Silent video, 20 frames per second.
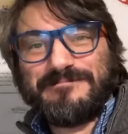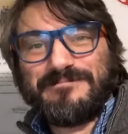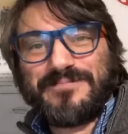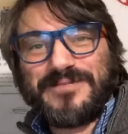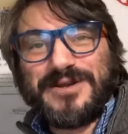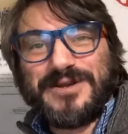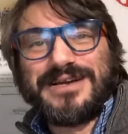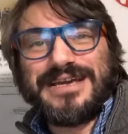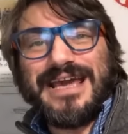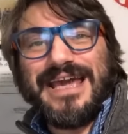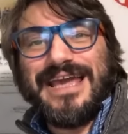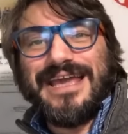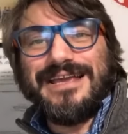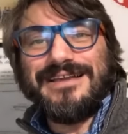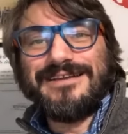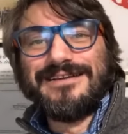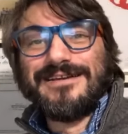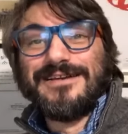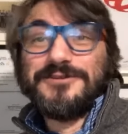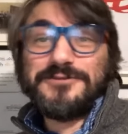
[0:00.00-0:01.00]
Okay?
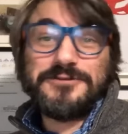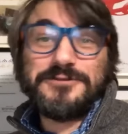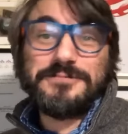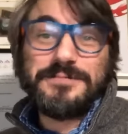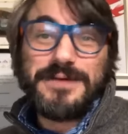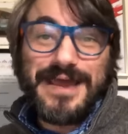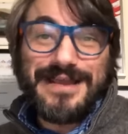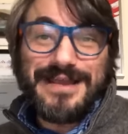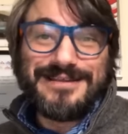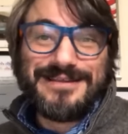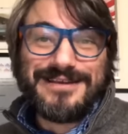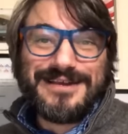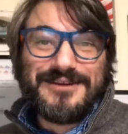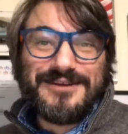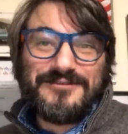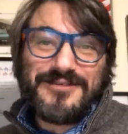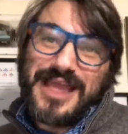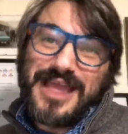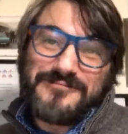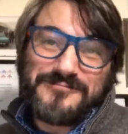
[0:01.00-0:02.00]
Too bad.
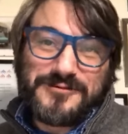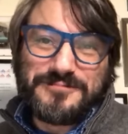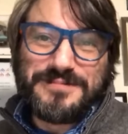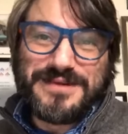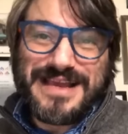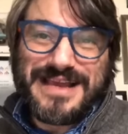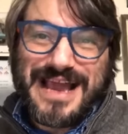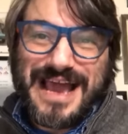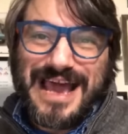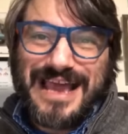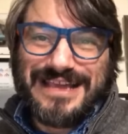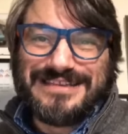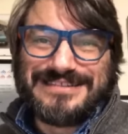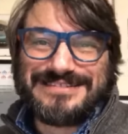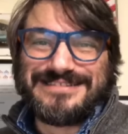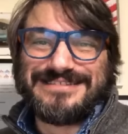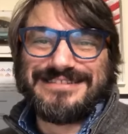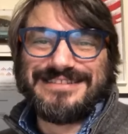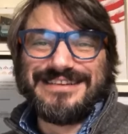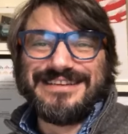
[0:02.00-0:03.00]
That would be
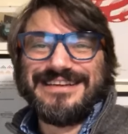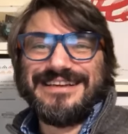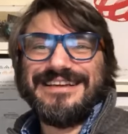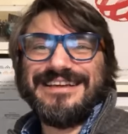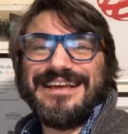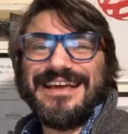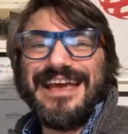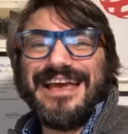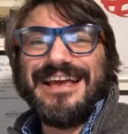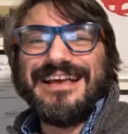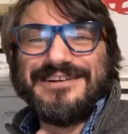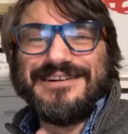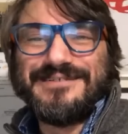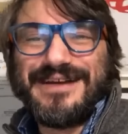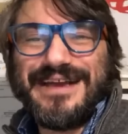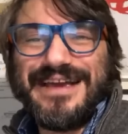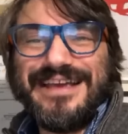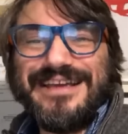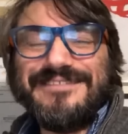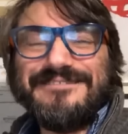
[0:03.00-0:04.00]
nice.
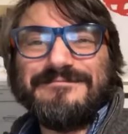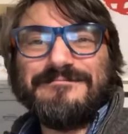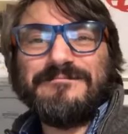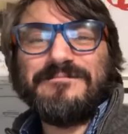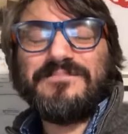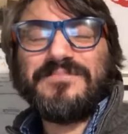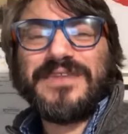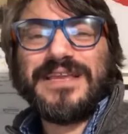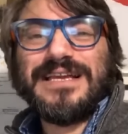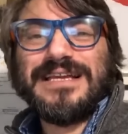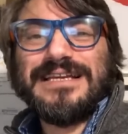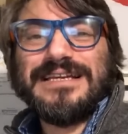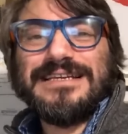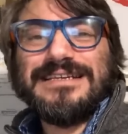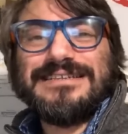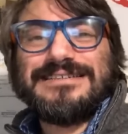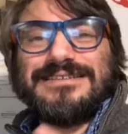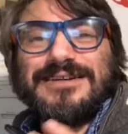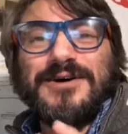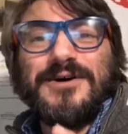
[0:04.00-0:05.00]
Anyway,
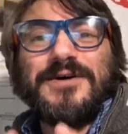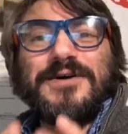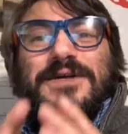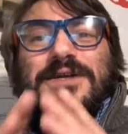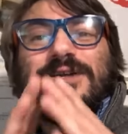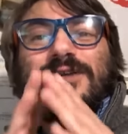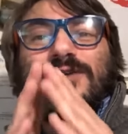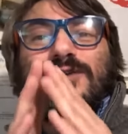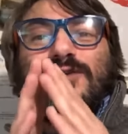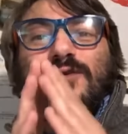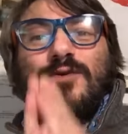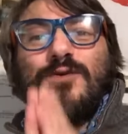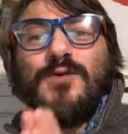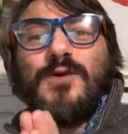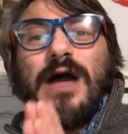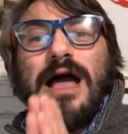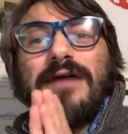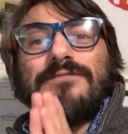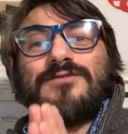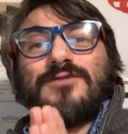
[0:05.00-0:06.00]
So you
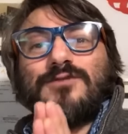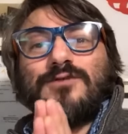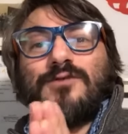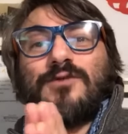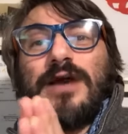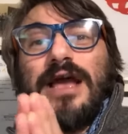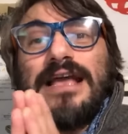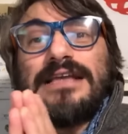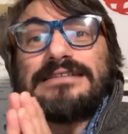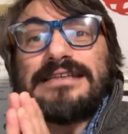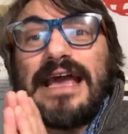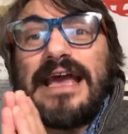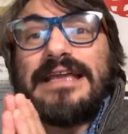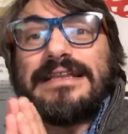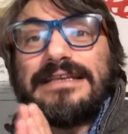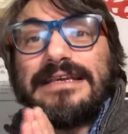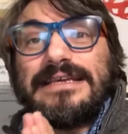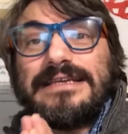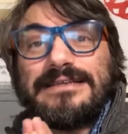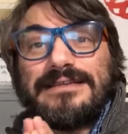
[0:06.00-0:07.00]
have to do
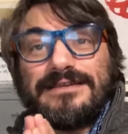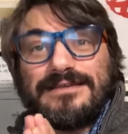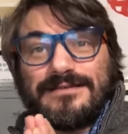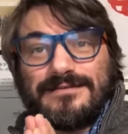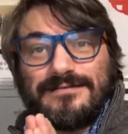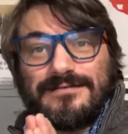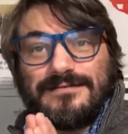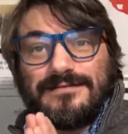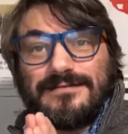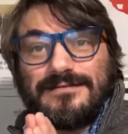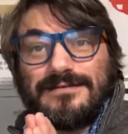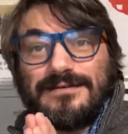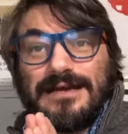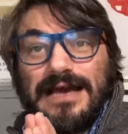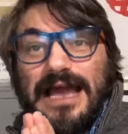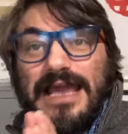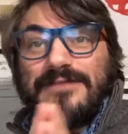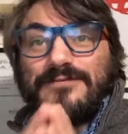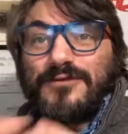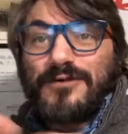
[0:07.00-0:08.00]
as I did.
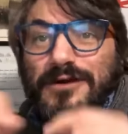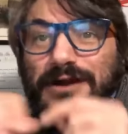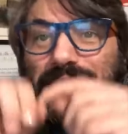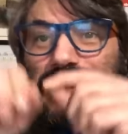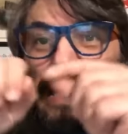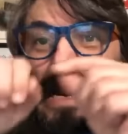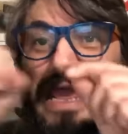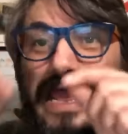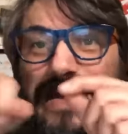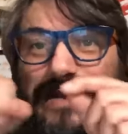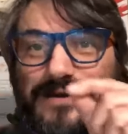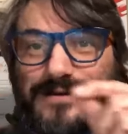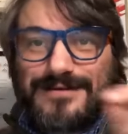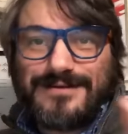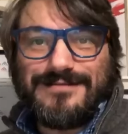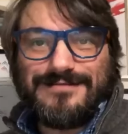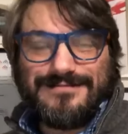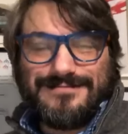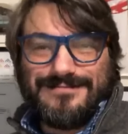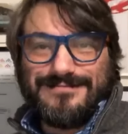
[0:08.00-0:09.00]
I wrote a
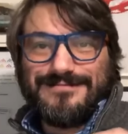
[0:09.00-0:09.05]
letter.